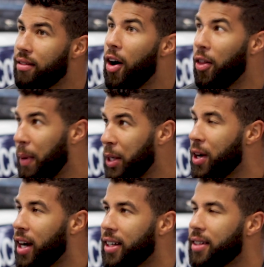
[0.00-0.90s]
on the big
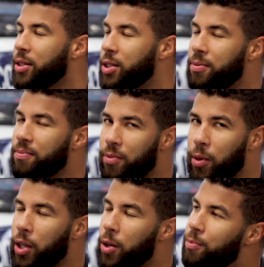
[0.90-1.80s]
track now. So
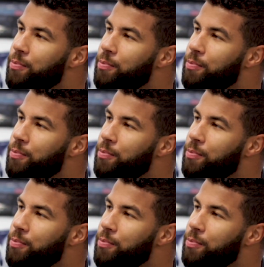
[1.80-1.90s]
really cool.